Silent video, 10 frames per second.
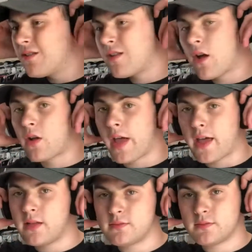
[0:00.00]
Okay.
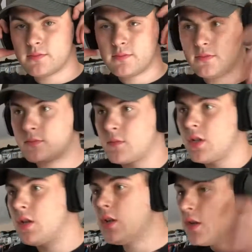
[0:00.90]

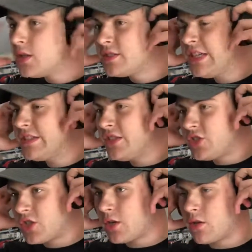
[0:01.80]
Disney's
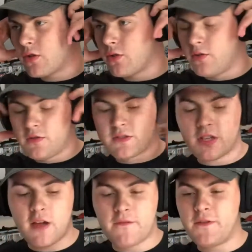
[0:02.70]
Jungle Cruise
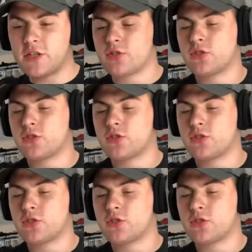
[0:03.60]
official